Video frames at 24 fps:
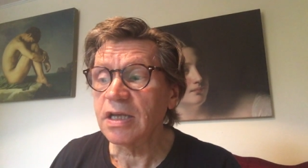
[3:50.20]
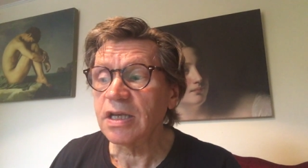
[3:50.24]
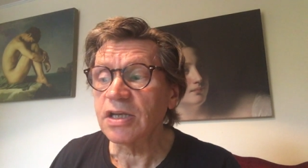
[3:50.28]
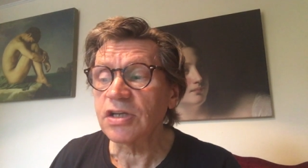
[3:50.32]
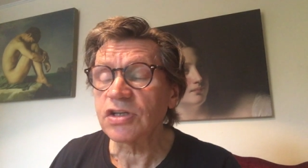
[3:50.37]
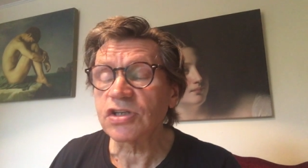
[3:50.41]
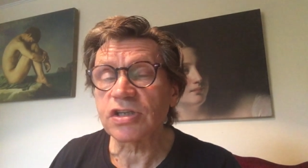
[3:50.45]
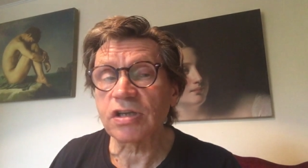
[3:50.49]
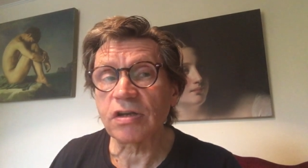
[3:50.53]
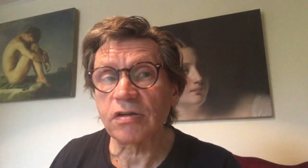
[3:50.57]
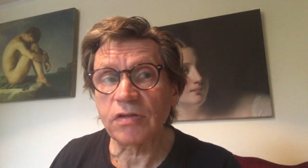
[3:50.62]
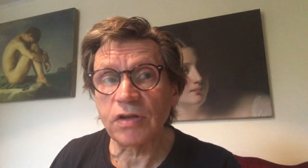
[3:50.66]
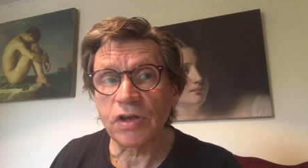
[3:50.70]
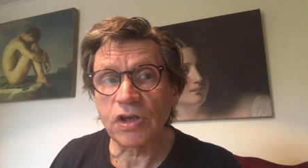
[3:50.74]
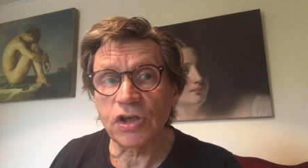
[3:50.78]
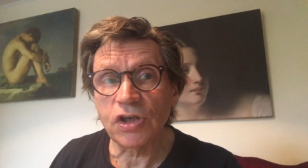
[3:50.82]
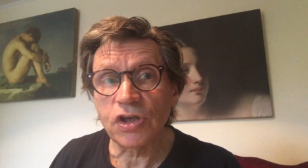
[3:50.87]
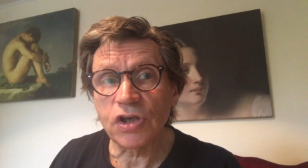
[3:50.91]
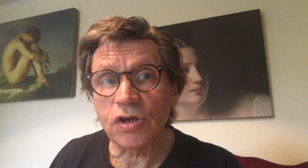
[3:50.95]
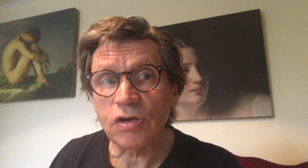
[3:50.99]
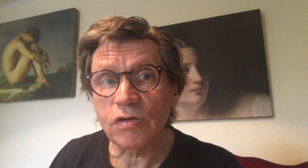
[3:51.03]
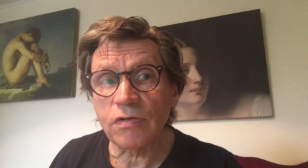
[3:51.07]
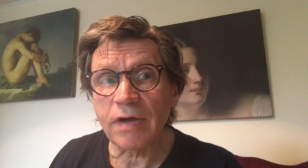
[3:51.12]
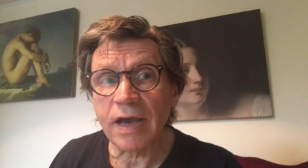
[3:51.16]
so that
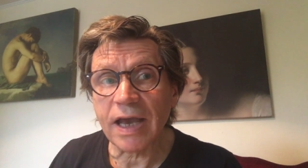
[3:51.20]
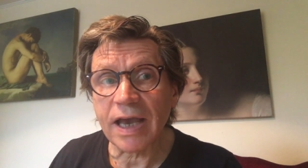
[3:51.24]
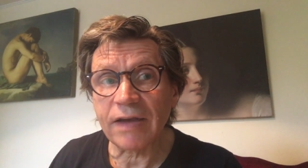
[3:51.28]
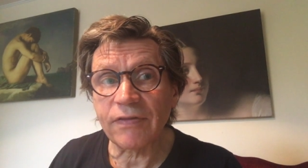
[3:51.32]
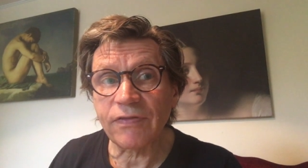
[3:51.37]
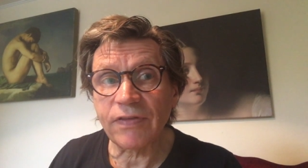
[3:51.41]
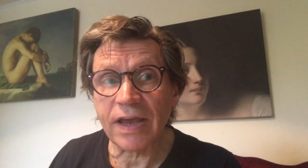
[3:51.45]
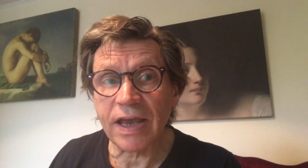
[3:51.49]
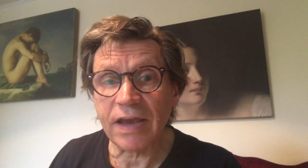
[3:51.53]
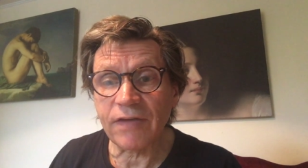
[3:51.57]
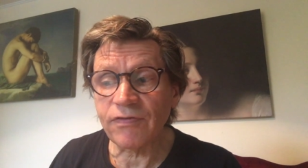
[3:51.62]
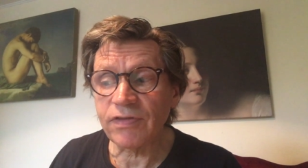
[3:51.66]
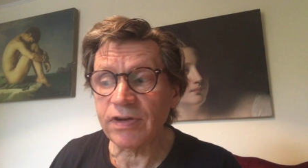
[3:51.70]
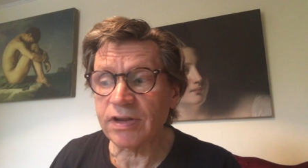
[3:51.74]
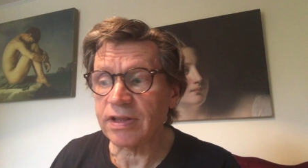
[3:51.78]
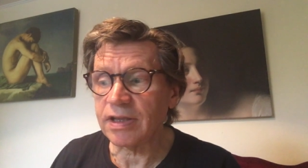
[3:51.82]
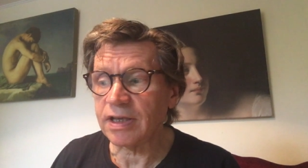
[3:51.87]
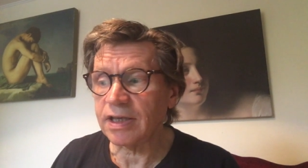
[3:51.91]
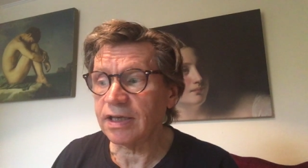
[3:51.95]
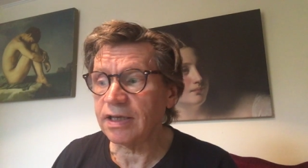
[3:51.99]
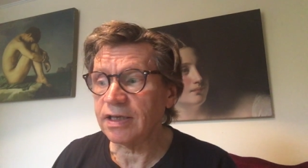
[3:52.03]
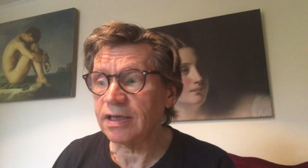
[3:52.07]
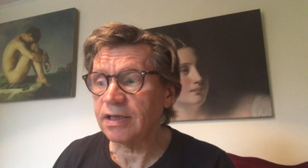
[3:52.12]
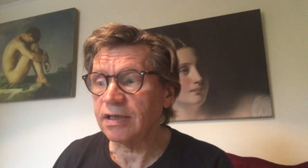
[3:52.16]
you have everything